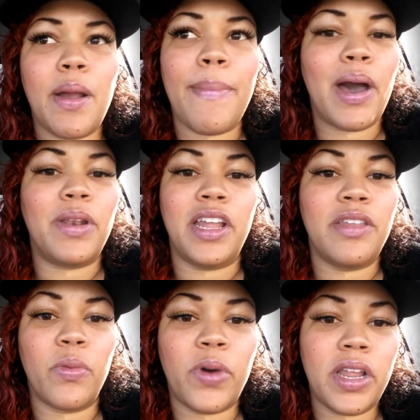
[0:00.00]
about
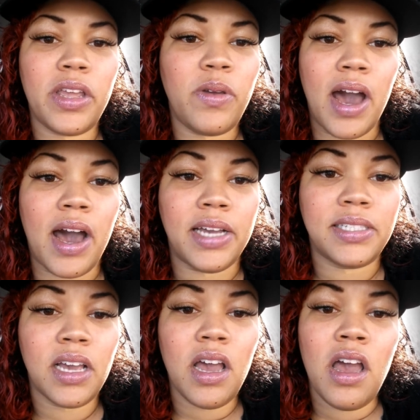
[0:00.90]
neither one of you
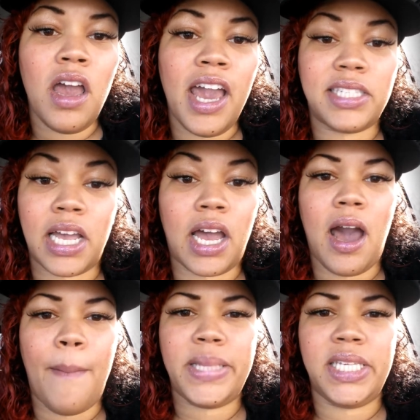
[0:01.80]
guys, it's like a
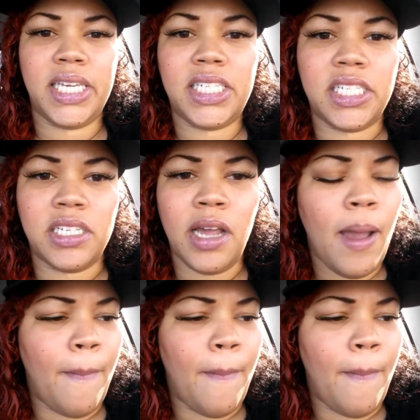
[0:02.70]
competition.